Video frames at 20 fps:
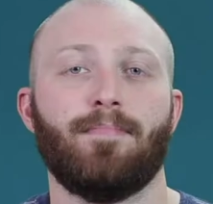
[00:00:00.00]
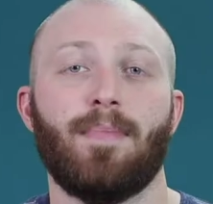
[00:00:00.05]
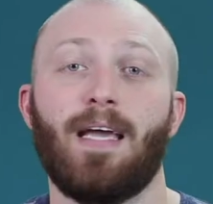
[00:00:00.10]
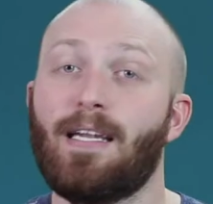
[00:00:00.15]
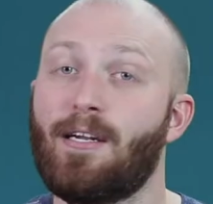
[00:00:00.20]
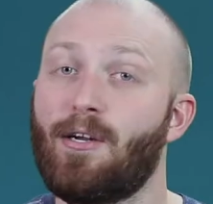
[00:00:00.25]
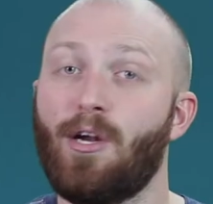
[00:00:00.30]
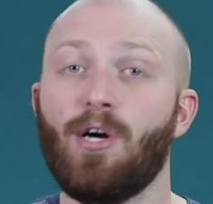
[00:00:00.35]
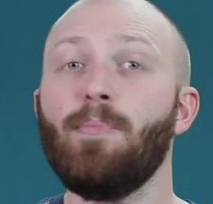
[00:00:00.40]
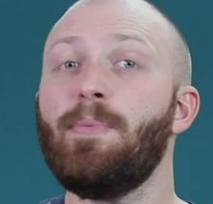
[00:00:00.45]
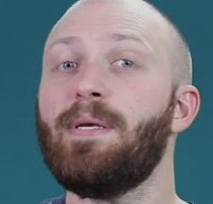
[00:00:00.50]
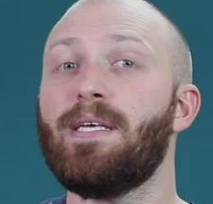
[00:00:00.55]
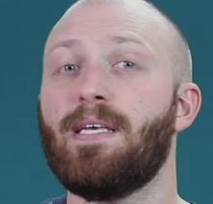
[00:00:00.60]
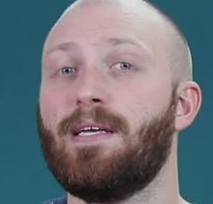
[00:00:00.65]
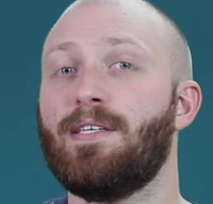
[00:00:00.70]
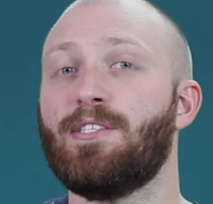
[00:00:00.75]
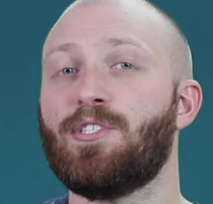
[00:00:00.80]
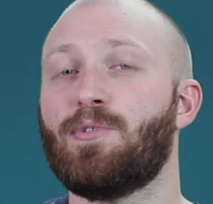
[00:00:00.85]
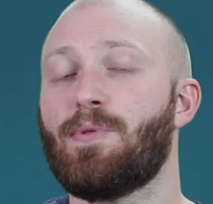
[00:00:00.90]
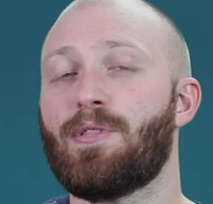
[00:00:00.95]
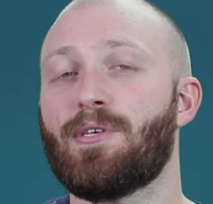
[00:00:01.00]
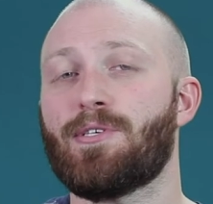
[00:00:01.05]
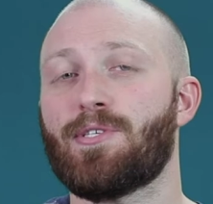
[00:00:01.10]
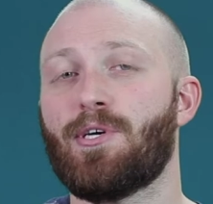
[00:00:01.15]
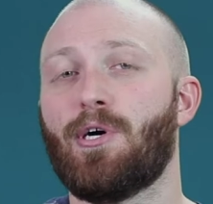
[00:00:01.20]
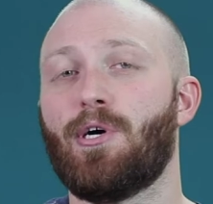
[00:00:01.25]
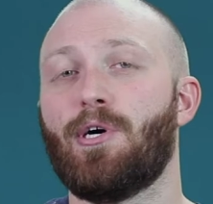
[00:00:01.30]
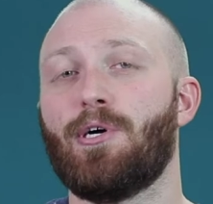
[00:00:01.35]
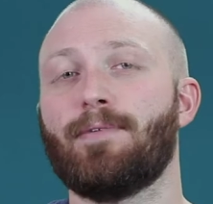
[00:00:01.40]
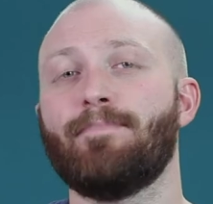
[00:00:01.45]
And it all begins with a
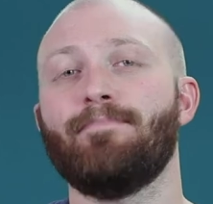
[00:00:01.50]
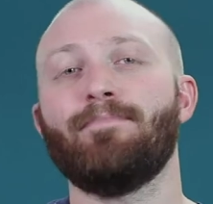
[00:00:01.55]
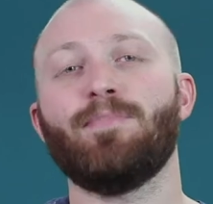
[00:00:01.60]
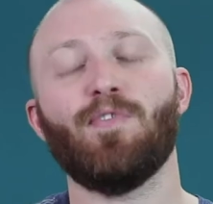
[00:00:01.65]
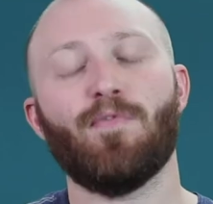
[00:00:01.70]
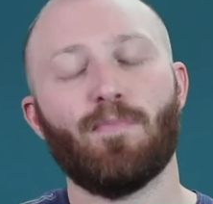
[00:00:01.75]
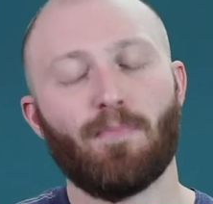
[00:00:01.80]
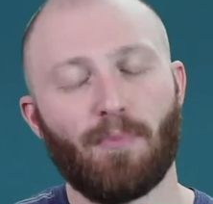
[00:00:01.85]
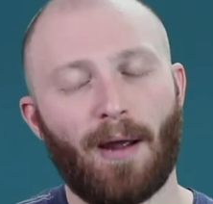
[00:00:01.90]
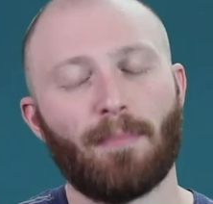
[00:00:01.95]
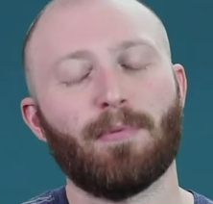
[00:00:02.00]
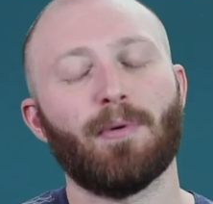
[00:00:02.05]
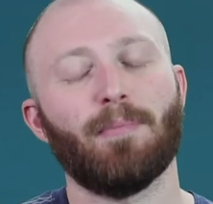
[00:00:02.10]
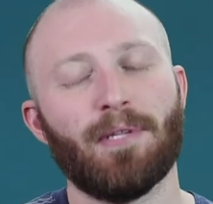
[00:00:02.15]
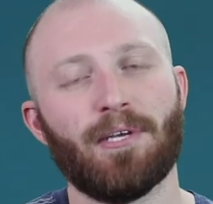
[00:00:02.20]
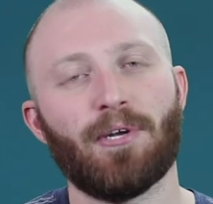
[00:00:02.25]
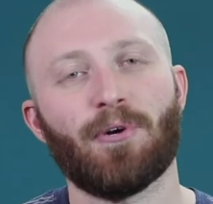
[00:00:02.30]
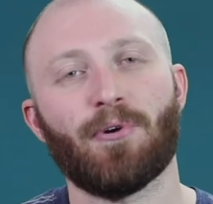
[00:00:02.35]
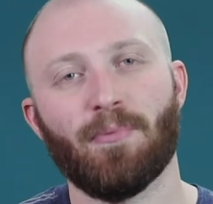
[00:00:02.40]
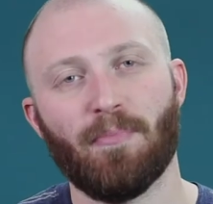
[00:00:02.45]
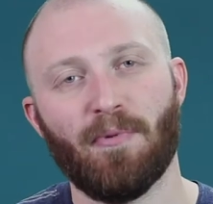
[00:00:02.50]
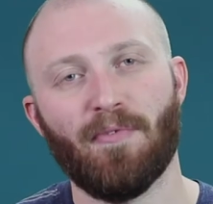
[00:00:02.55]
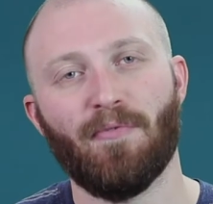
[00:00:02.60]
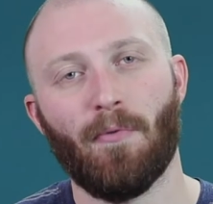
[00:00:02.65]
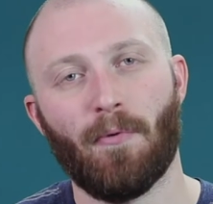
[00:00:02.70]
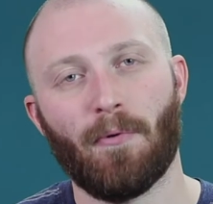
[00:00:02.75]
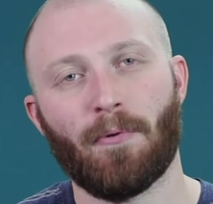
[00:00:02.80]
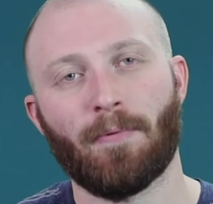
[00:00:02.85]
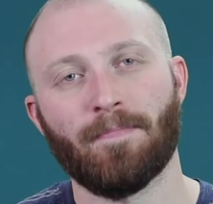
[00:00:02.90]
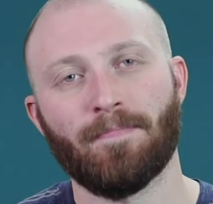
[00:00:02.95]
song you've probably heard before.